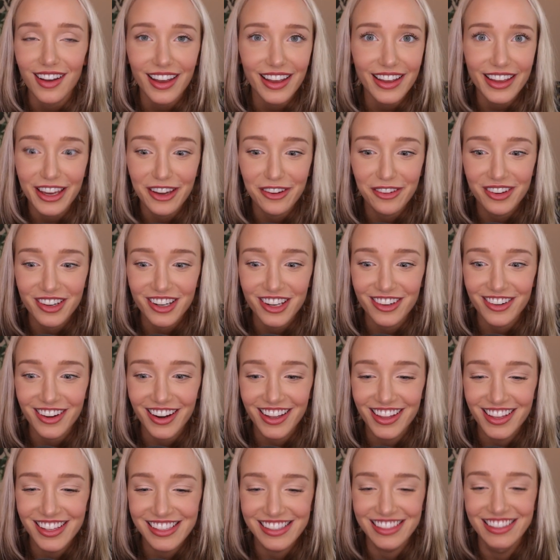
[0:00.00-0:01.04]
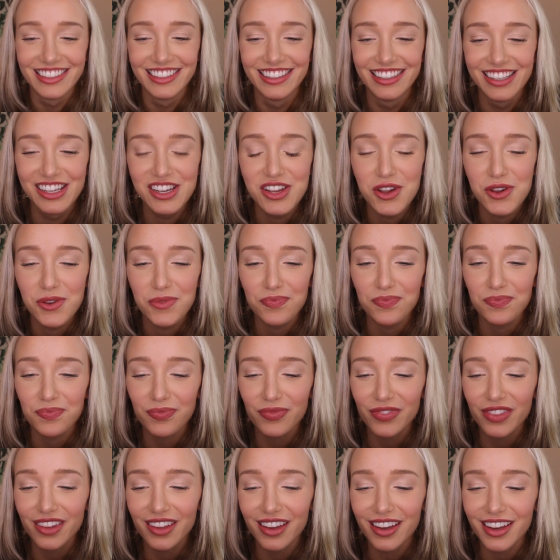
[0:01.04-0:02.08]
I can't wait to try this
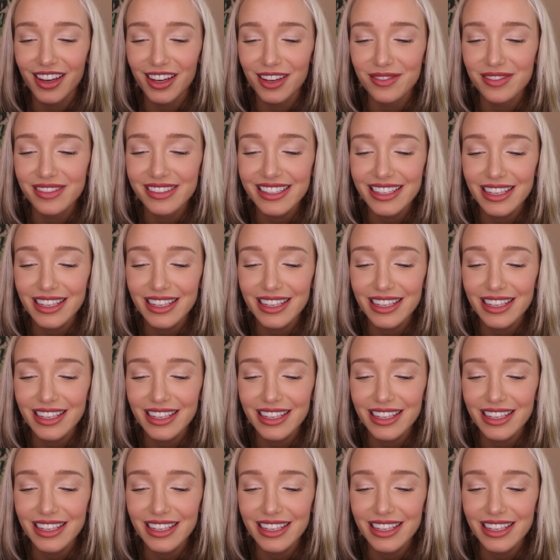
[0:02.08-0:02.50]
now.